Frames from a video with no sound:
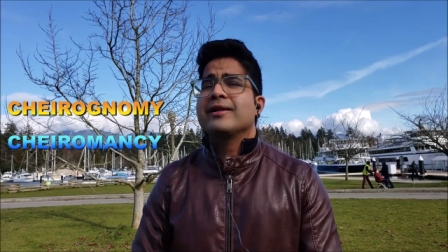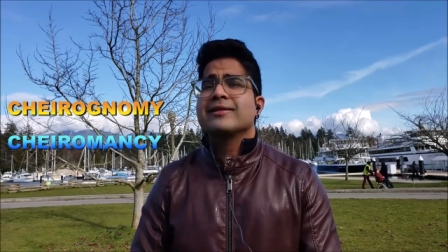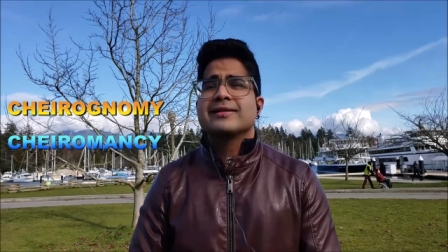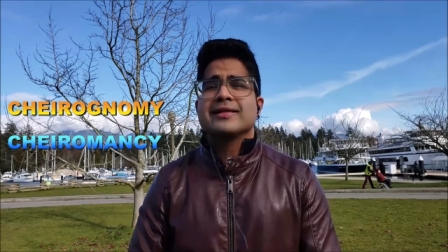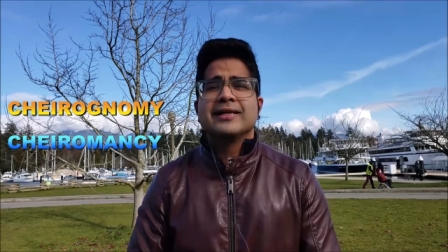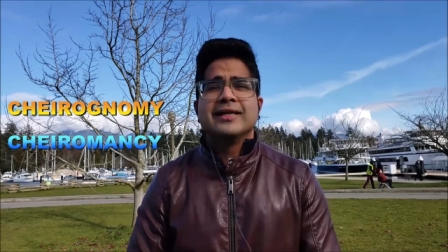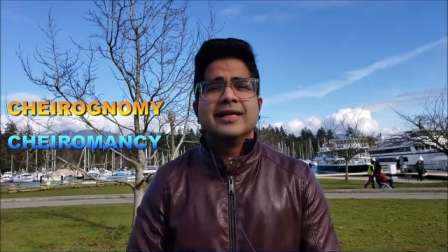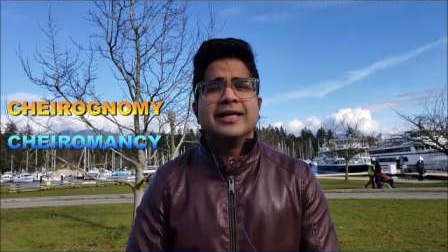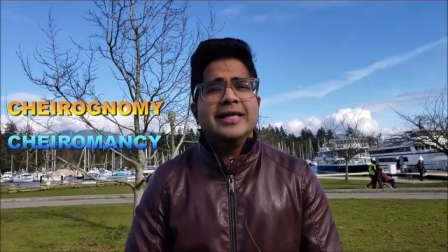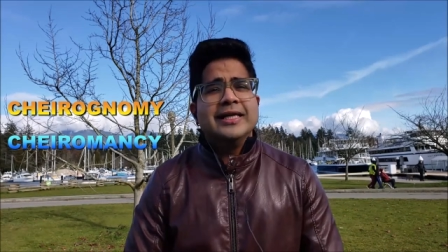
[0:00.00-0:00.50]
I
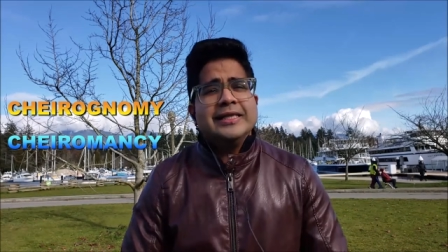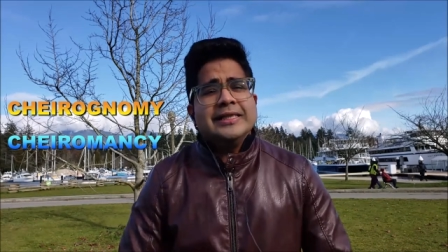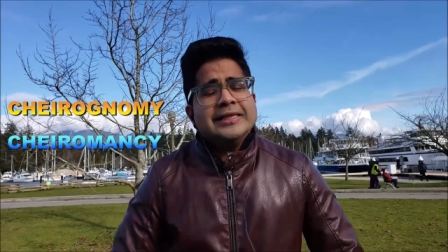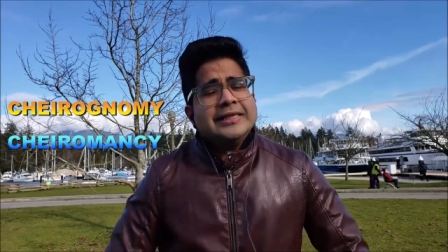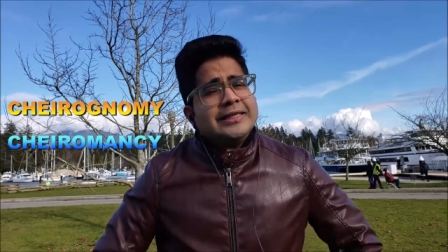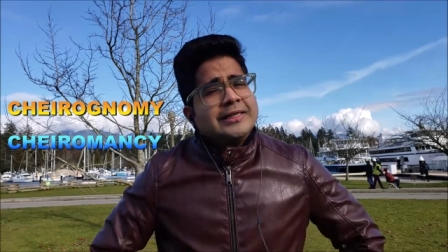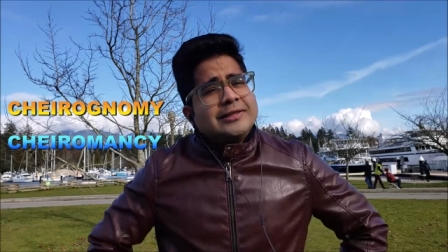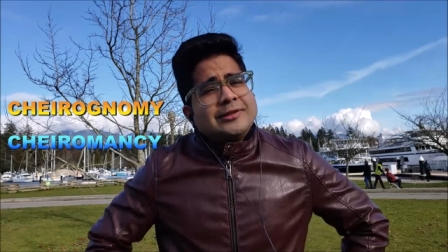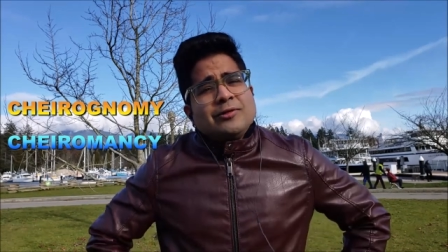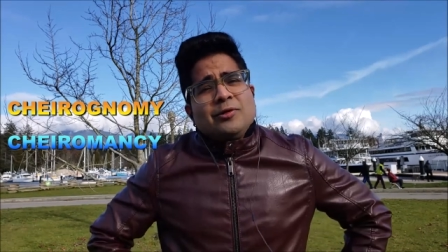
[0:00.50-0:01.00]
say?
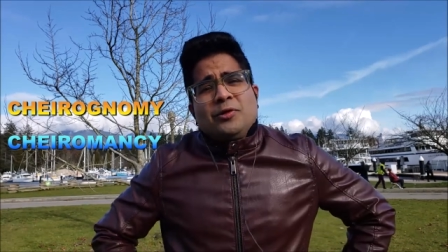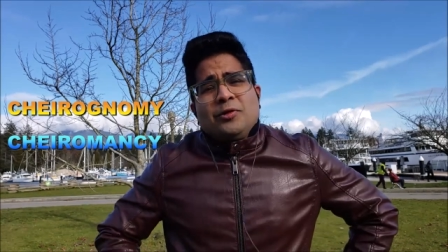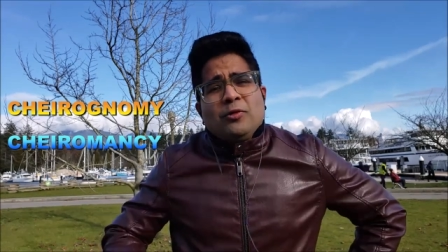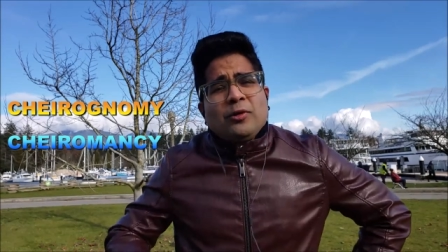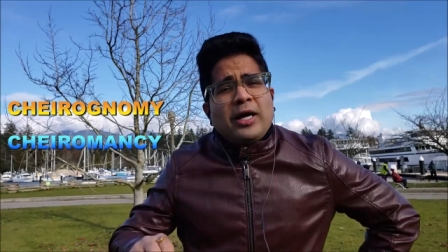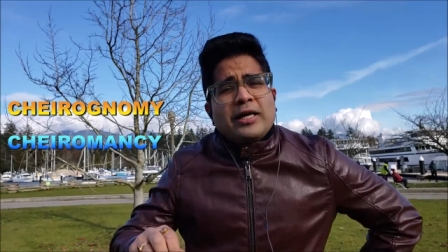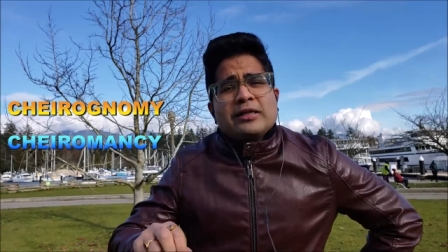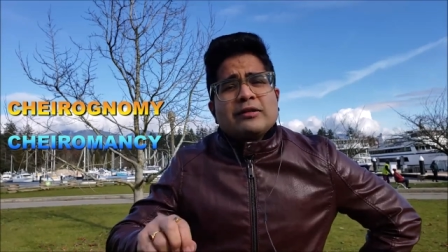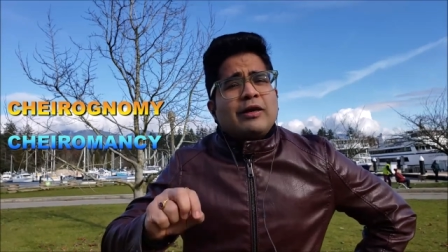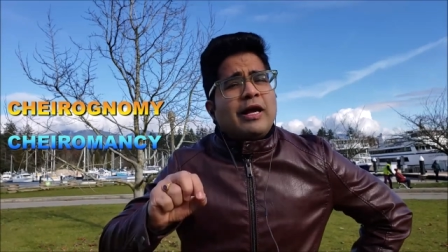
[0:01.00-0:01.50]
So you
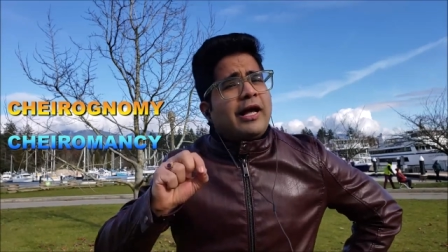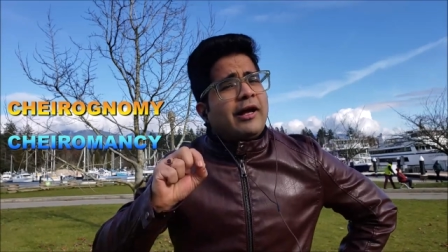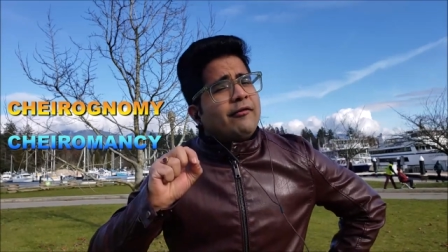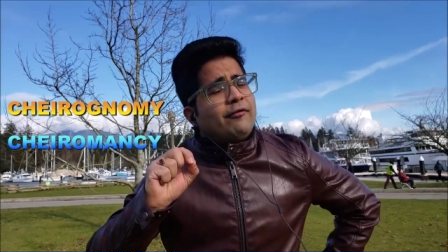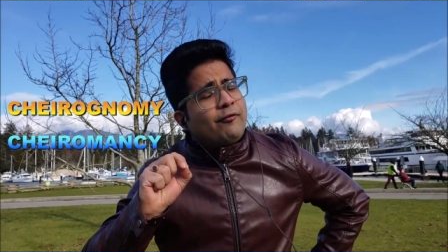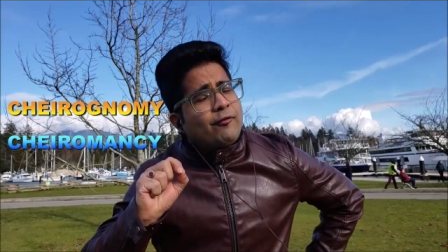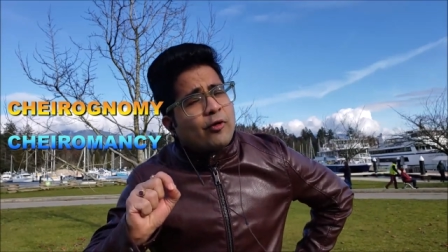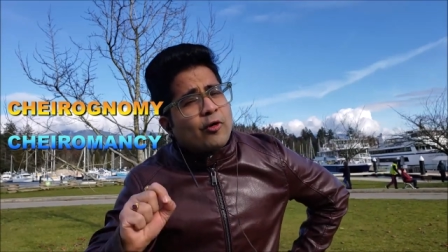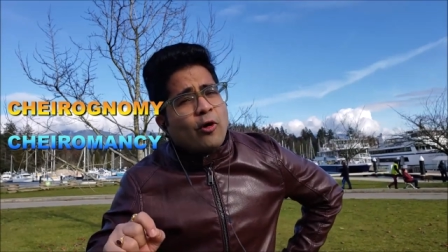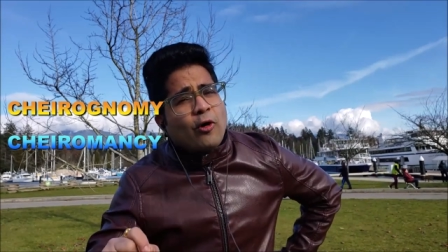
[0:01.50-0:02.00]
guys have
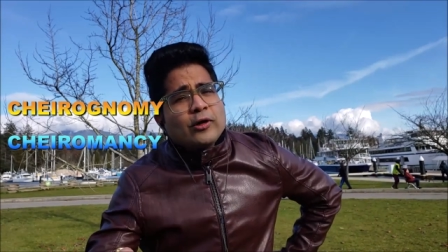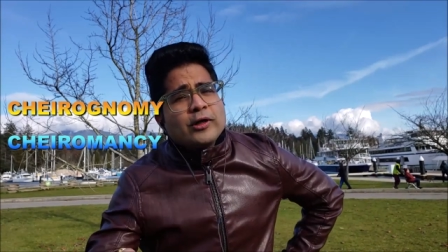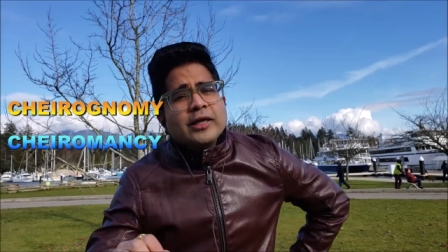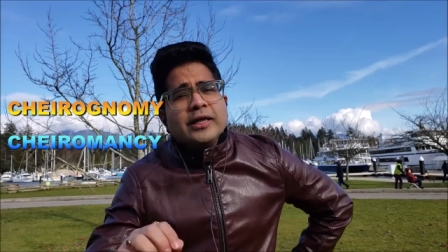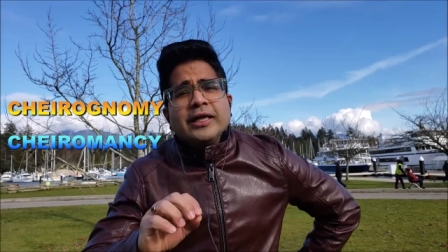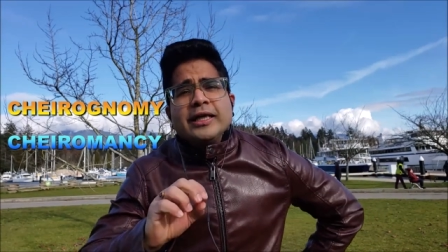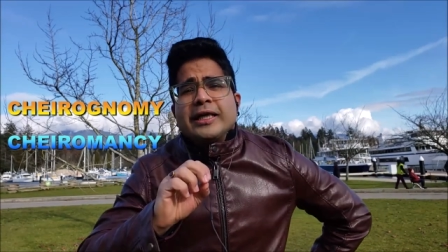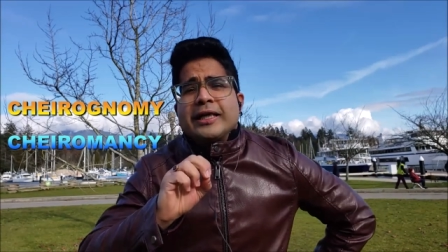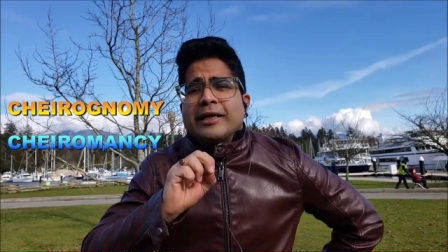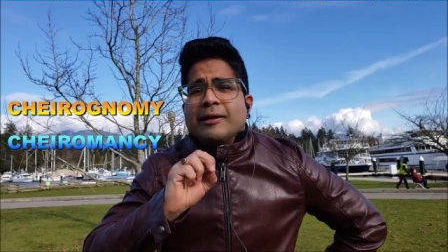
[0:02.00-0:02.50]

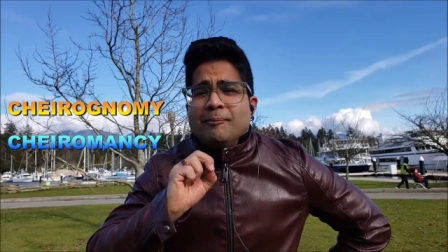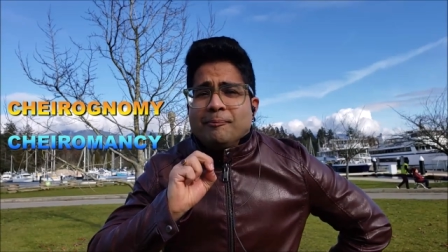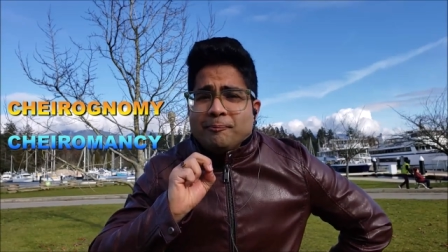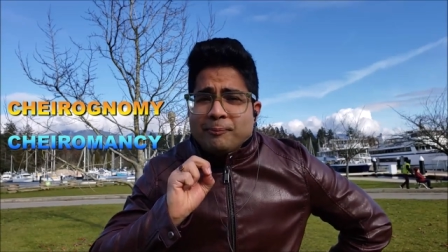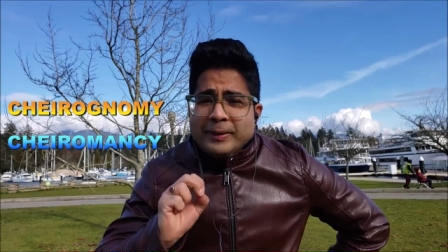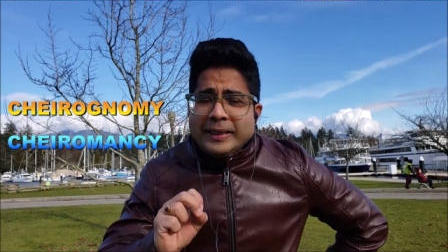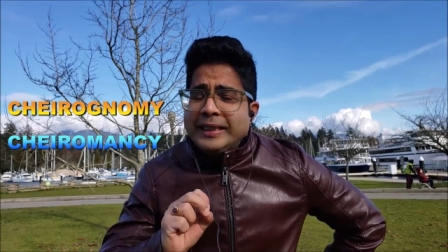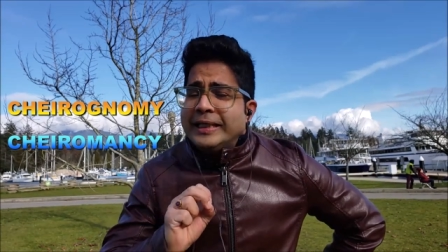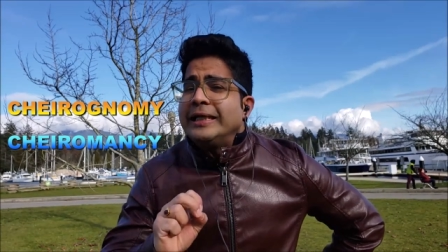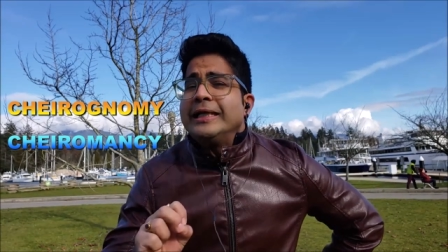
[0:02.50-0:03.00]
forgotten
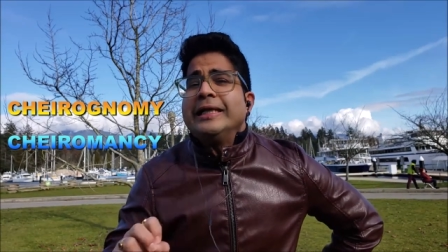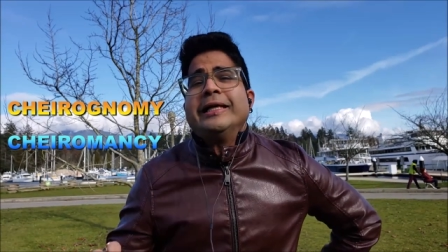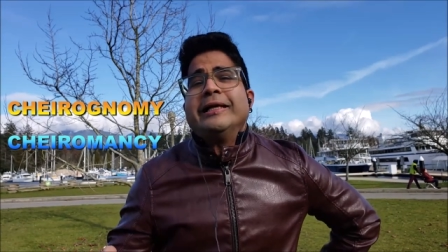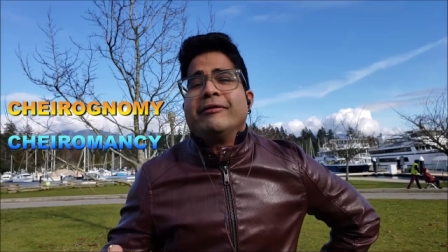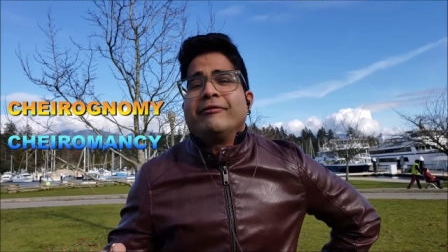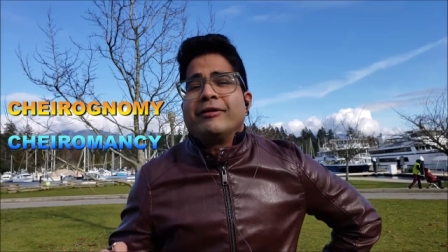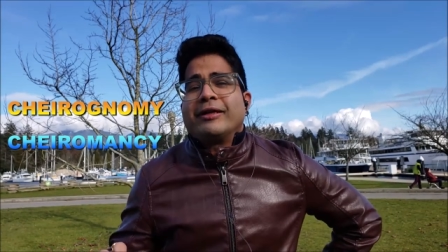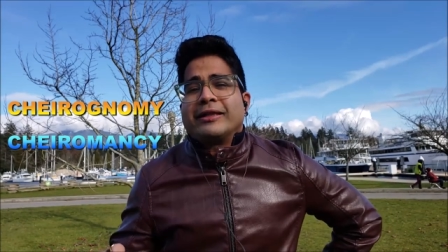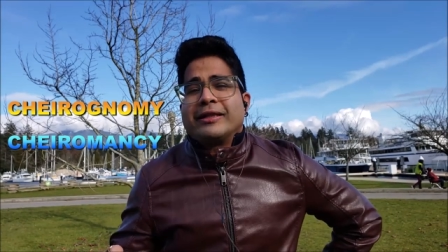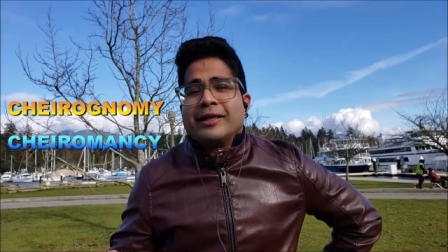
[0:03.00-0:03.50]
completely
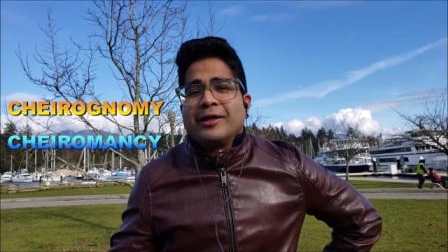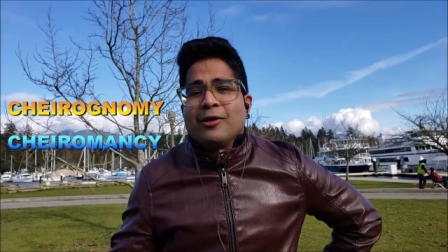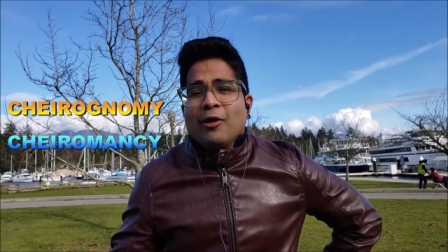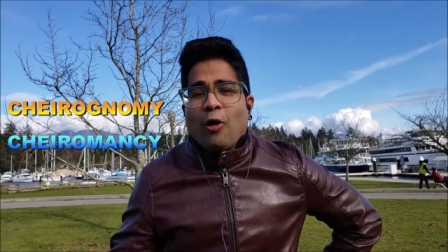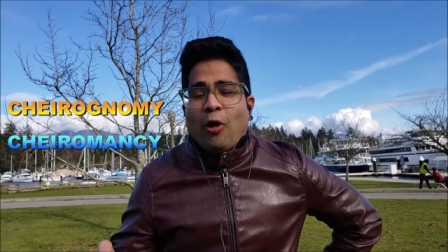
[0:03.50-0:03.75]
everything,